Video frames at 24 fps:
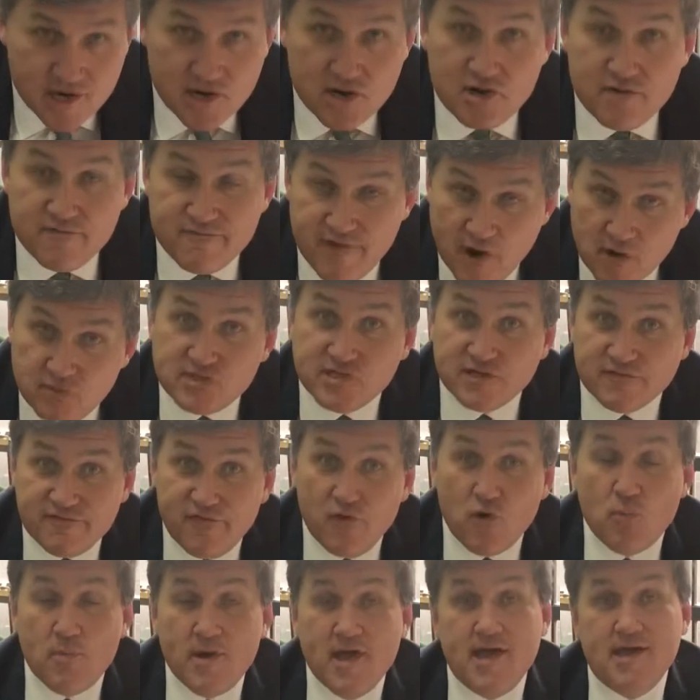who voted
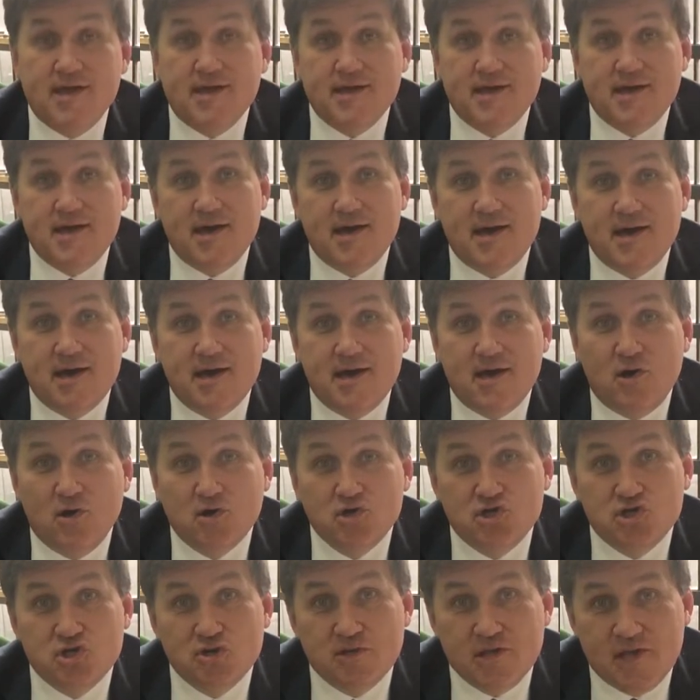for me
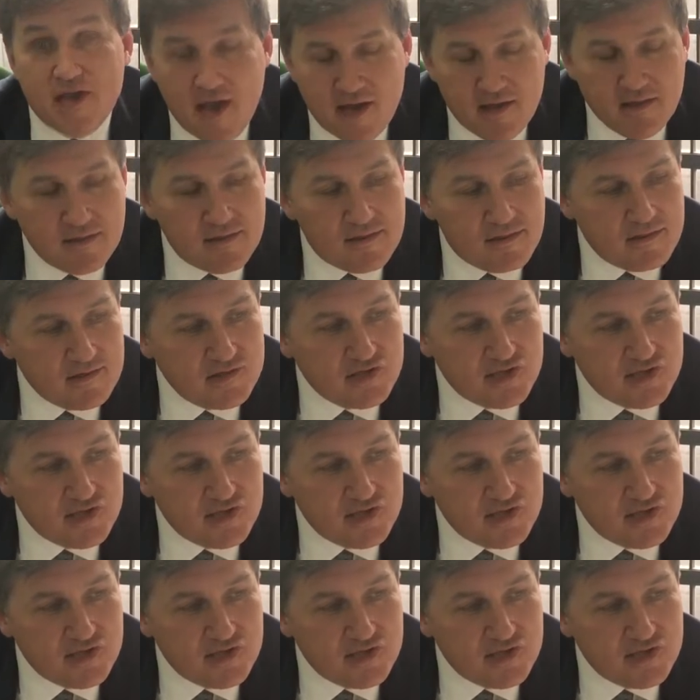on June the 8th.